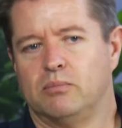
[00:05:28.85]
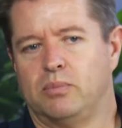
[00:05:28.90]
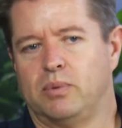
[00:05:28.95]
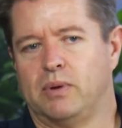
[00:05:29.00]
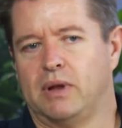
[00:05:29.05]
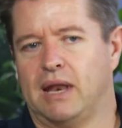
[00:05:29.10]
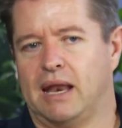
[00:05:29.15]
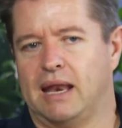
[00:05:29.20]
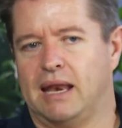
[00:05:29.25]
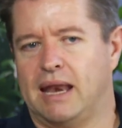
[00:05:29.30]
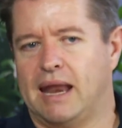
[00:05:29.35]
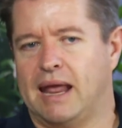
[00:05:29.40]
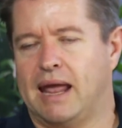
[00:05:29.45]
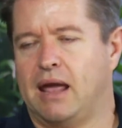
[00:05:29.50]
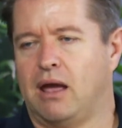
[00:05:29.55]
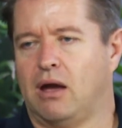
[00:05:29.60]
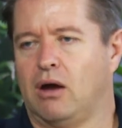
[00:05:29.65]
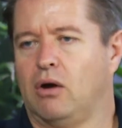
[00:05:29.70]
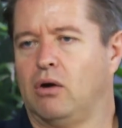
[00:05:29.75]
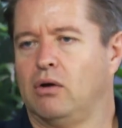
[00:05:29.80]
But
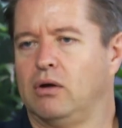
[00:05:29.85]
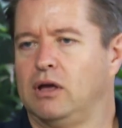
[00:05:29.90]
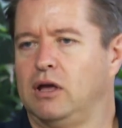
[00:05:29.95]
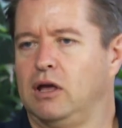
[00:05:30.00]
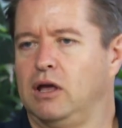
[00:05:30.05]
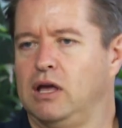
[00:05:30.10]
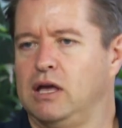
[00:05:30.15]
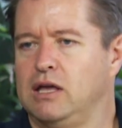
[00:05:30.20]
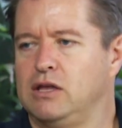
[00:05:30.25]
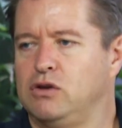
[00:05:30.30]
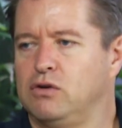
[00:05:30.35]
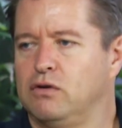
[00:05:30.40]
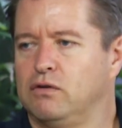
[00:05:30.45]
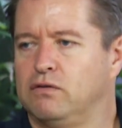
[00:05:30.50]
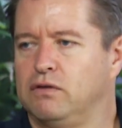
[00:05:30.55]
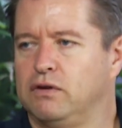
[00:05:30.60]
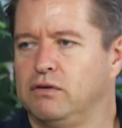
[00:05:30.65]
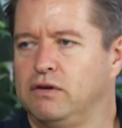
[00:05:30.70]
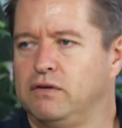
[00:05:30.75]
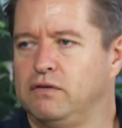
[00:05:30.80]
now, in your
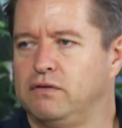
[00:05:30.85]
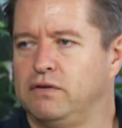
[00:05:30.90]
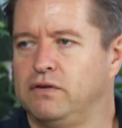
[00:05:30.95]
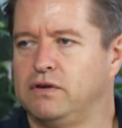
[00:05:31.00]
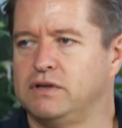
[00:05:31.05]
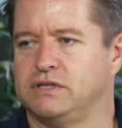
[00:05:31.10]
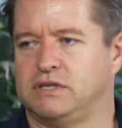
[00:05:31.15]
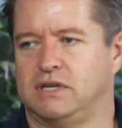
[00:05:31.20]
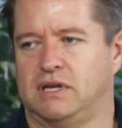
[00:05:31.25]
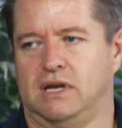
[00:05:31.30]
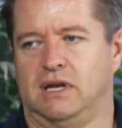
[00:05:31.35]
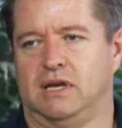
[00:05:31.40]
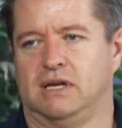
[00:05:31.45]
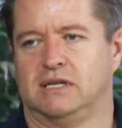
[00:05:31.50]
very first